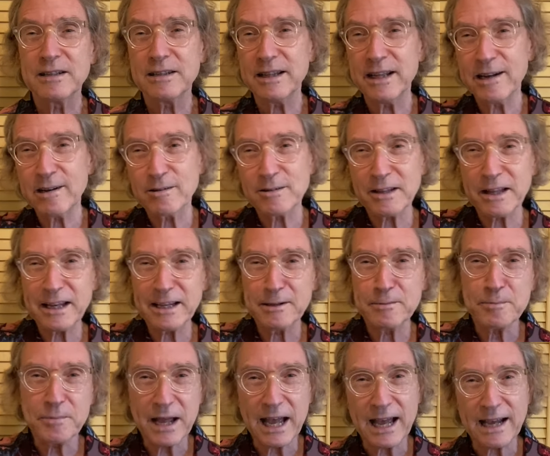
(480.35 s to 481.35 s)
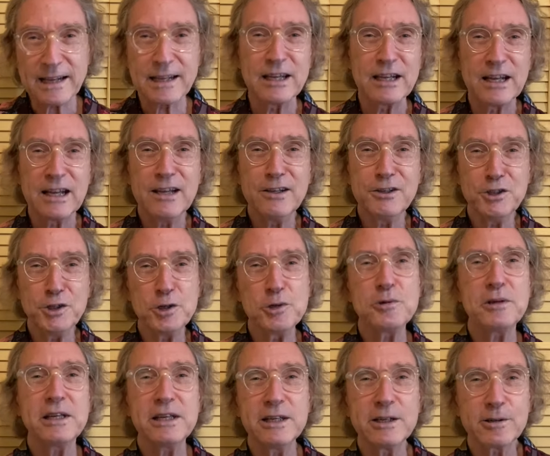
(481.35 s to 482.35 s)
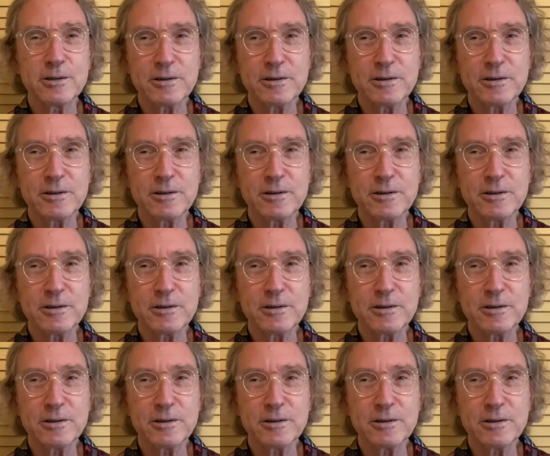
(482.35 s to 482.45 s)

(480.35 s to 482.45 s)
They're laying back, and you hear